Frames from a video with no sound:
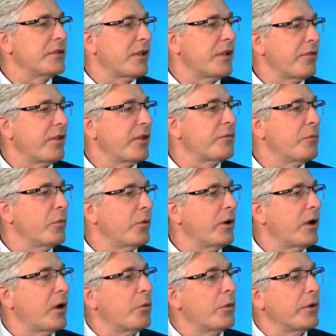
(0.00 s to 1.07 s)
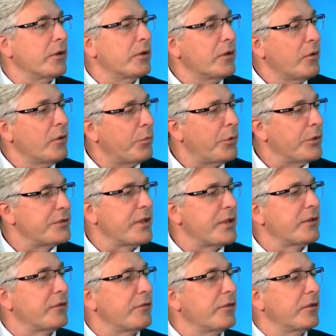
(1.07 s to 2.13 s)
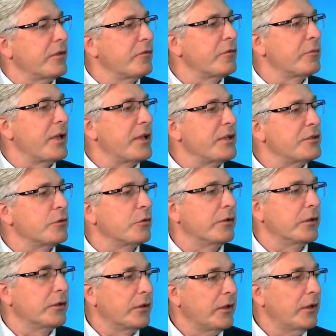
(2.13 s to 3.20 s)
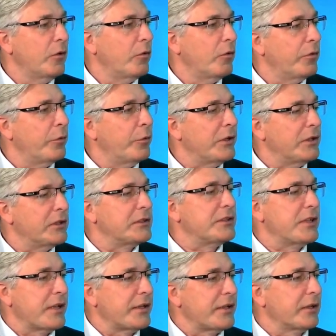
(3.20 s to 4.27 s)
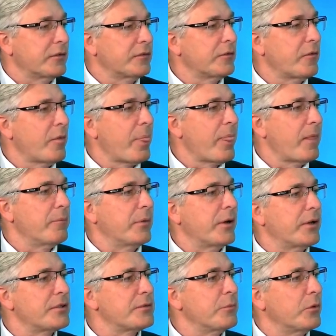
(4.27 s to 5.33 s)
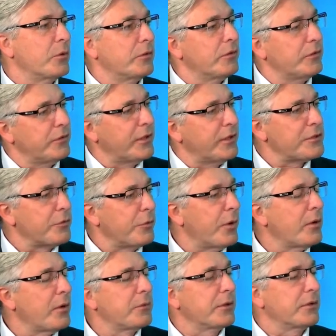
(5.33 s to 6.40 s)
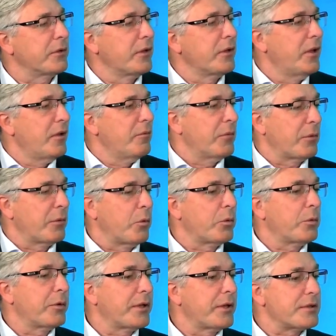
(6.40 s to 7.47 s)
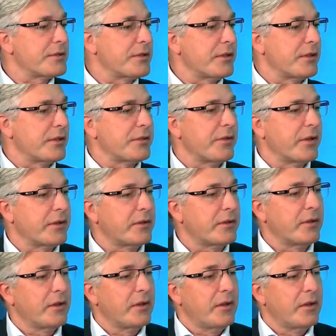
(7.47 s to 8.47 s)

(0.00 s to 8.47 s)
not that more how we present the information or the real data, but it's more just around it. But what we can see is that